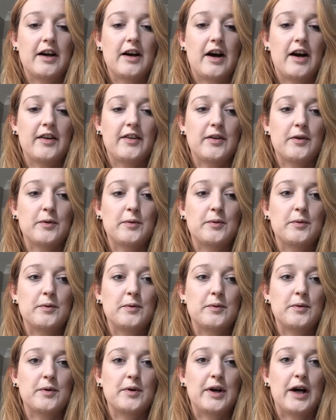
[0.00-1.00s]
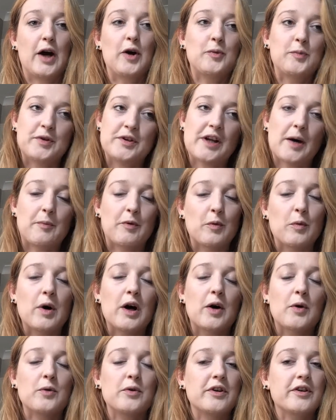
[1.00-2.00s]
I thought opened up a
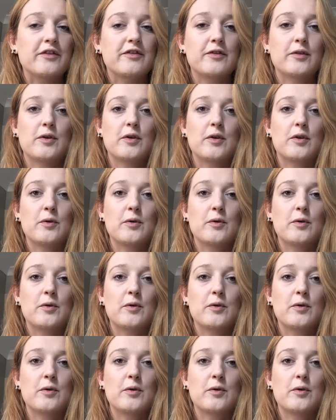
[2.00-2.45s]
world of,